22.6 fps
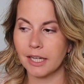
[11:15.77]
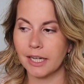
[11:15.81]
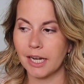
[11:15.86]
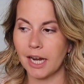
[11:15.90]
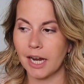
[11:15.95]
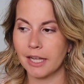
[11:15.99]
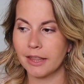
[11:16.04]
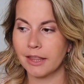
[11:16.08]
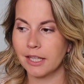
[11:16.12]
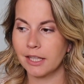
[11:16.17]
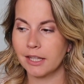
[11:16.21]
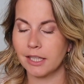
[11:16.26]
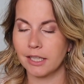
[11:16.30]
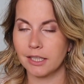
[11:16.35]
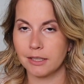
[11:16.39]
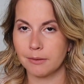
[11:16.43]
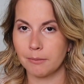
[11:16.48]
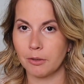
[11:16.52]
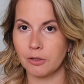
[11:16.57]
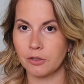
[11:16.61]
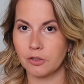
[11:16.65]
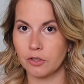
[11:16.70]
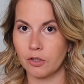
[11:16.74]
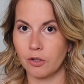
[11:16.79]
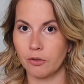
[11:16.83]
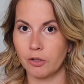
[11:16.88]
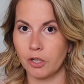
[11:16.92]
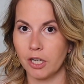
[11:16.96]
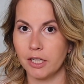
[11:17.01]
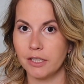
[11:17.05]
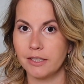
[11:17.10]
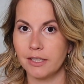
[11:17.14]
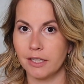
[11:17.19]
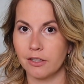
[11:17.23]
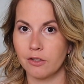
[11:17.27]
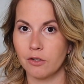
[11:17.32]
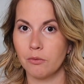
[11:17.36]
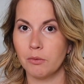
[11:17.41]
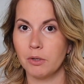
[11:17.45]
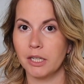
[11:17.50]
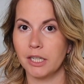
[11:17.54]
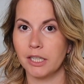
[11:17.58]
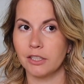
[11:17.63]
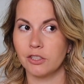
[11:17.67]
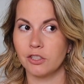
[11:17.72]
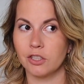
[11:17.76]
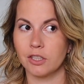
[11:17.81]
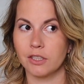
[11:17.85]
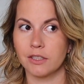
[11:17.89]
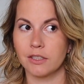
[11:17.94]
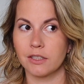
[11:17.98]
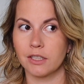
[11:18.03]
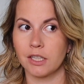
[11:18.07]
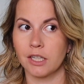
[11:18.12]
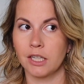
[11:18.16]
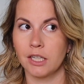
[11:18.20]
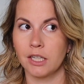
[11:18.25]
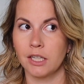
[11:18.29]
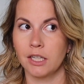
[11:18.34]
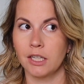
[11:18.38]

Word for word: Like I think they smell so good. Sandalwood is just,